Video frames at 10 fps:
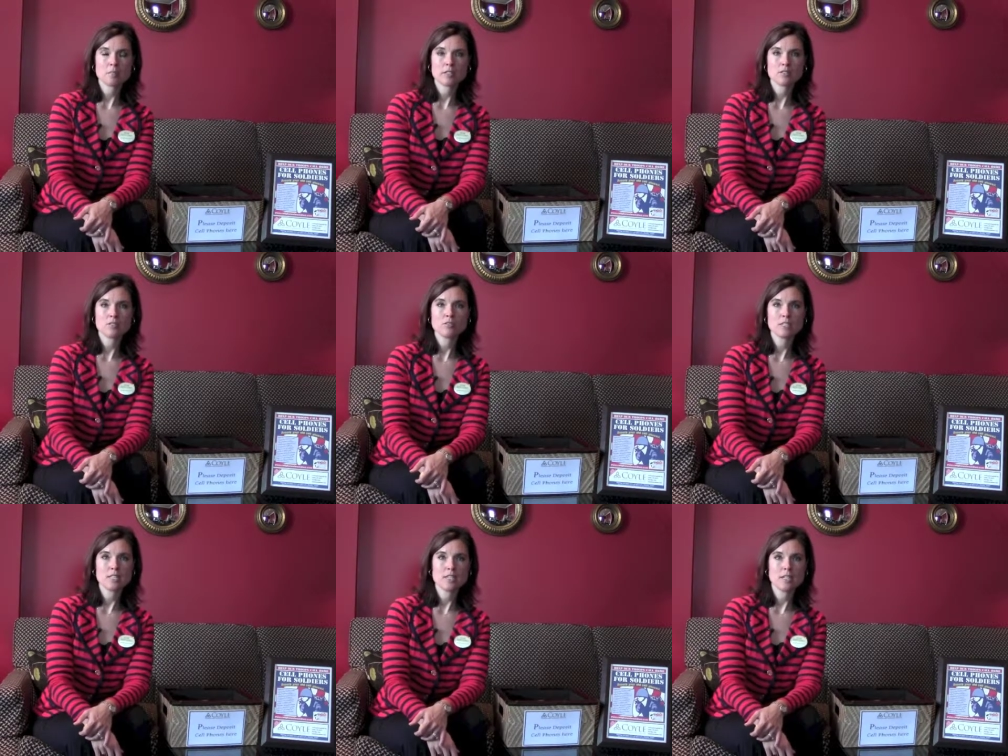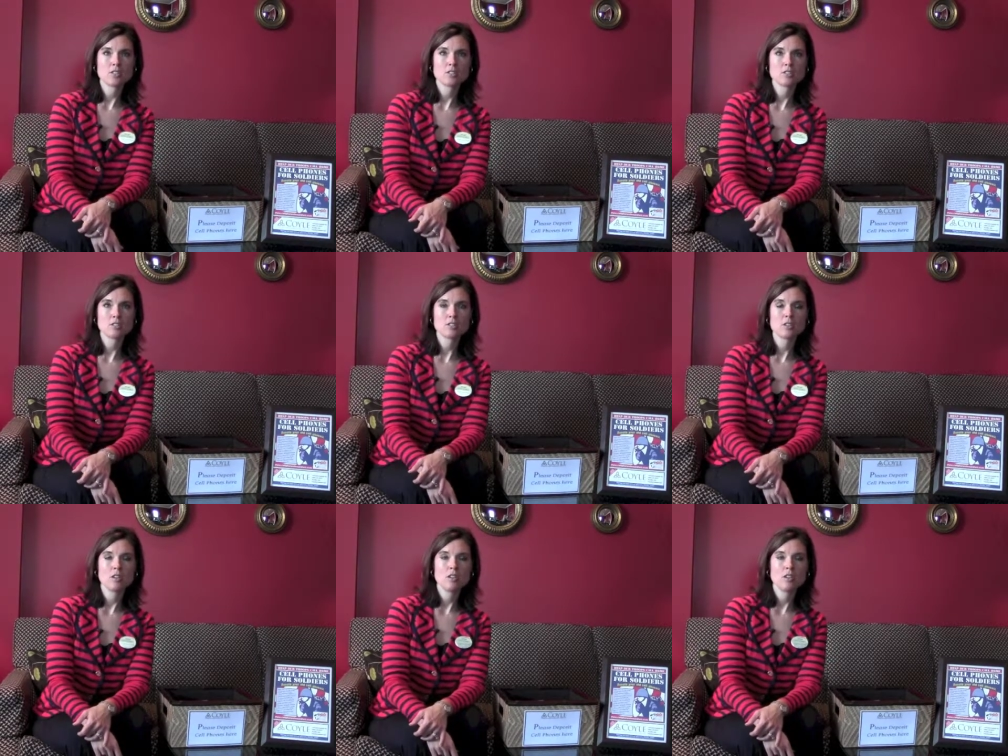by two teenagers